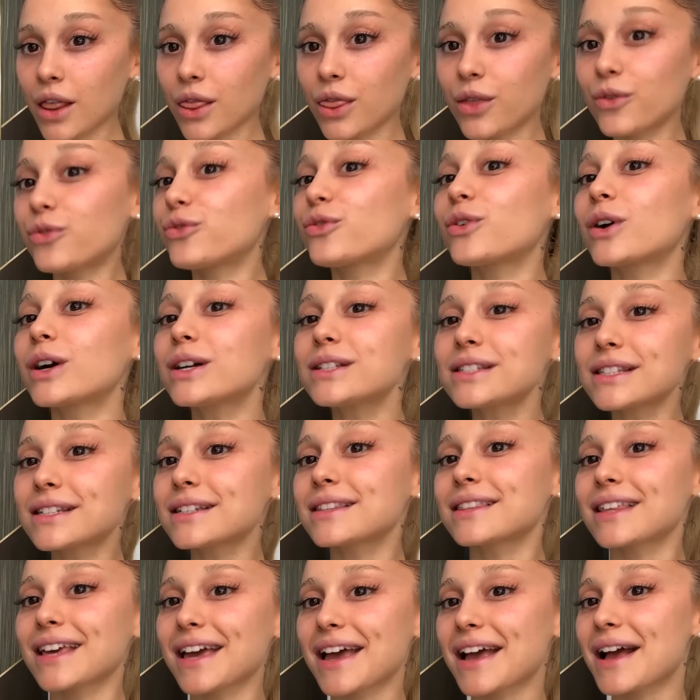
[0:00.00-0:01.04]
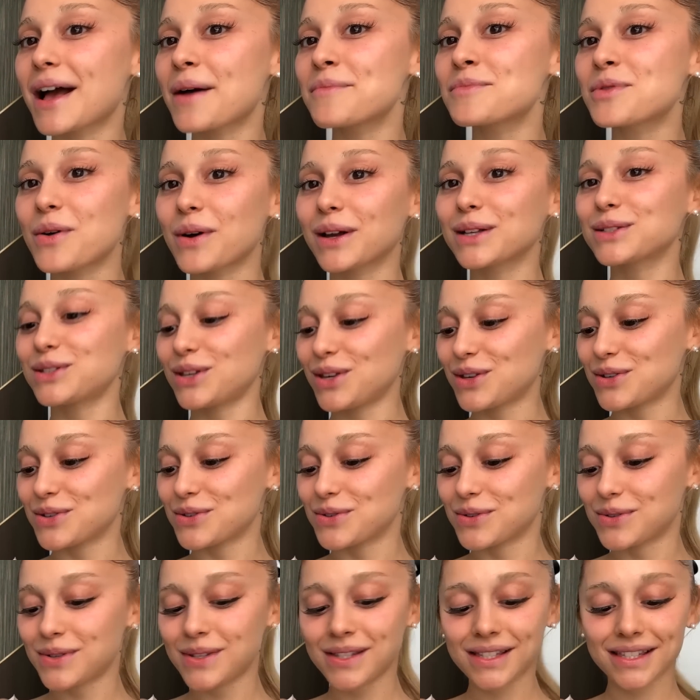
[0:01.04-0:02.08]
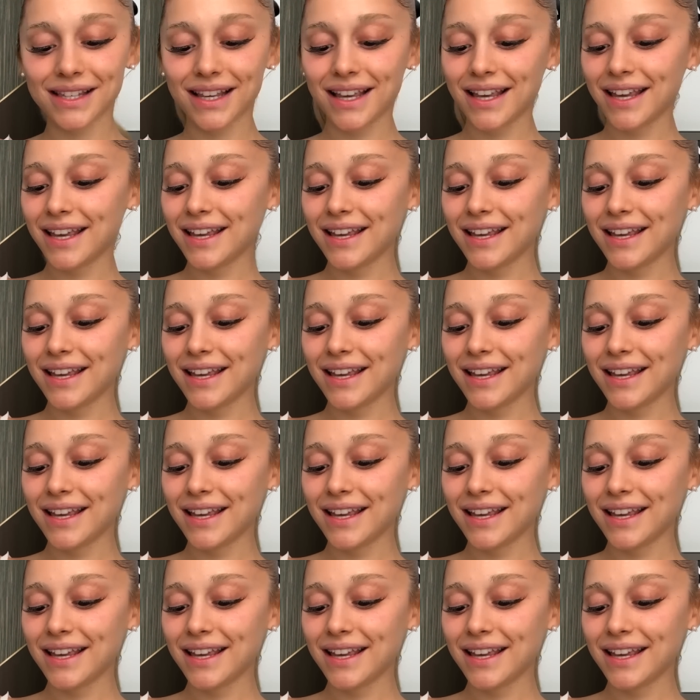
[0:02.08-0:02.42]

The first thing I'm going to use